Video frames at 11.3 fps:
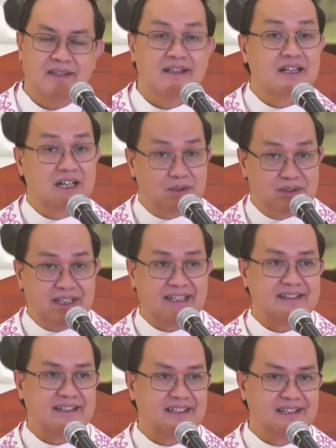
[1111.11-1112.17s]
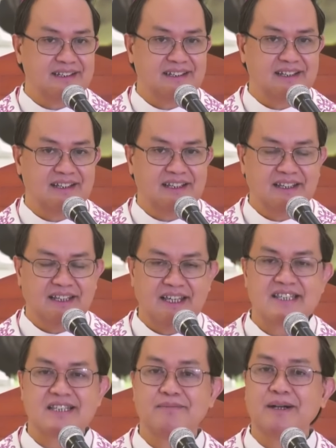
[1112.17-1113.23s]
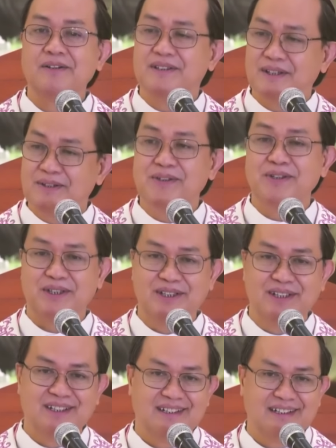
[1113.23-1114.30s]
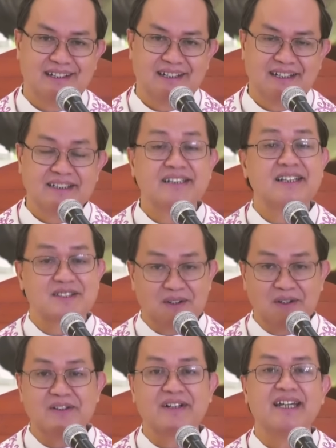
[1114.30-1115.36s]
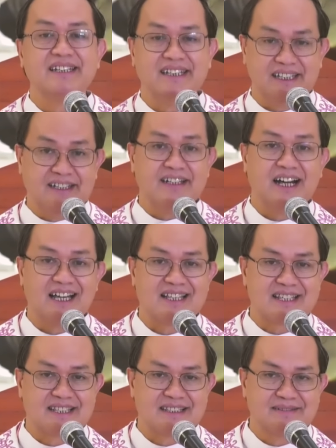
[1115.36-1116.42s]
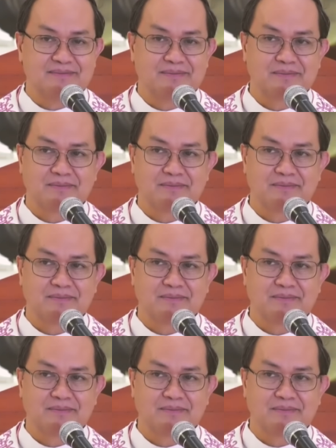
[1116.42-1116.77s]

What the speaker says: Gaudete is about the good that is already in us.